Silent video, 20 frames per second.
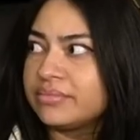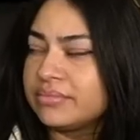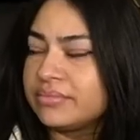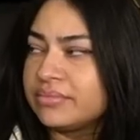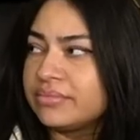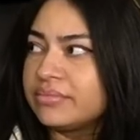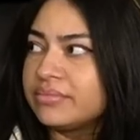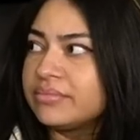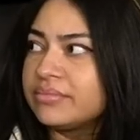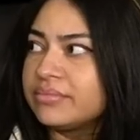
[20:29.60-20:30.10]

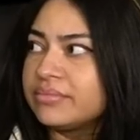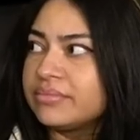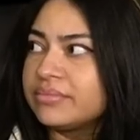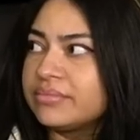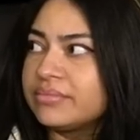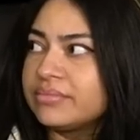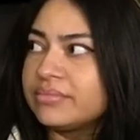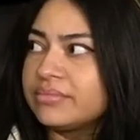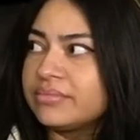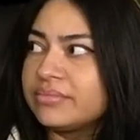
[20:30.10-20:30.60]

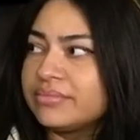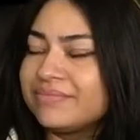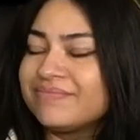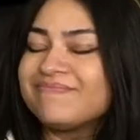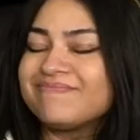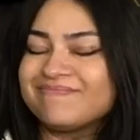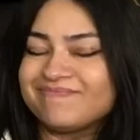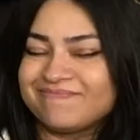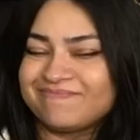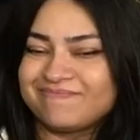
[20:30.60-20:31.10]

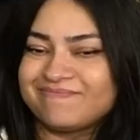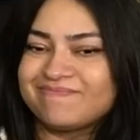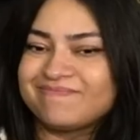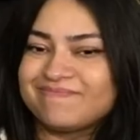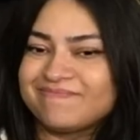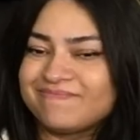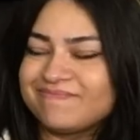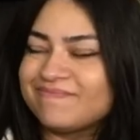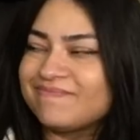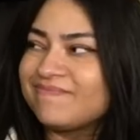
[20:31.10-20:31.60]

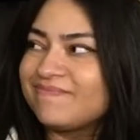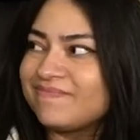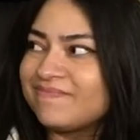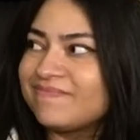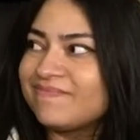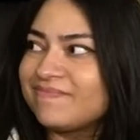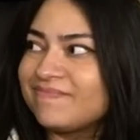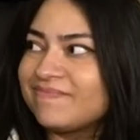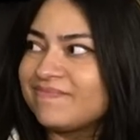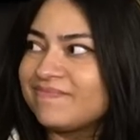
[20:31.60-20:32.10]

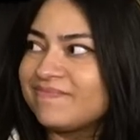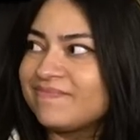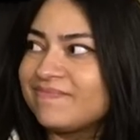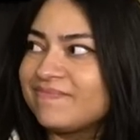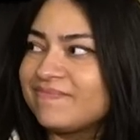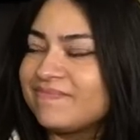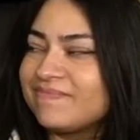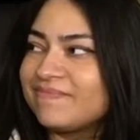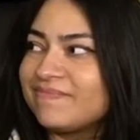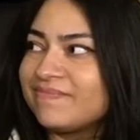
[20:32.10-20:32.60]

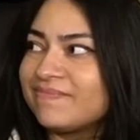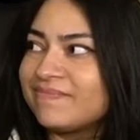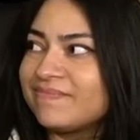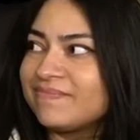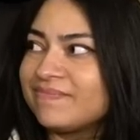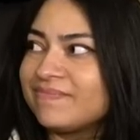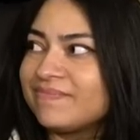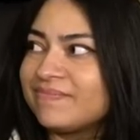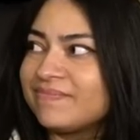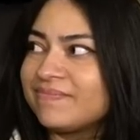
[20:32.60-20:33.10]

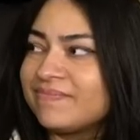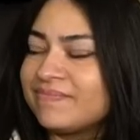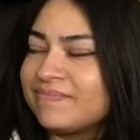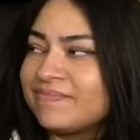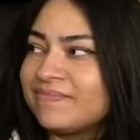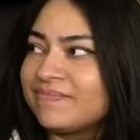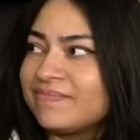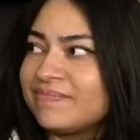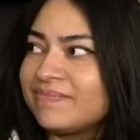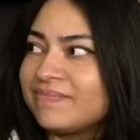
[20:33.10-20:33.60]

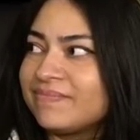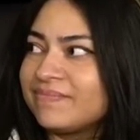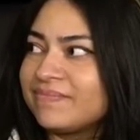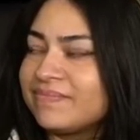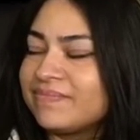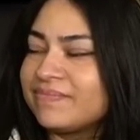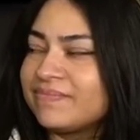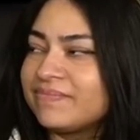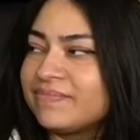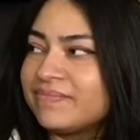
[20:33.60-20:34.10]

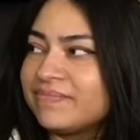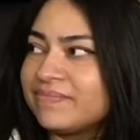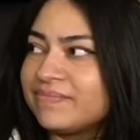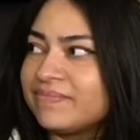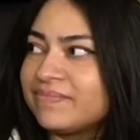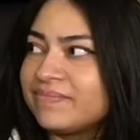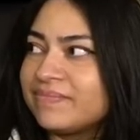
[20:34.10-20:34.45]
This person isn't speaking.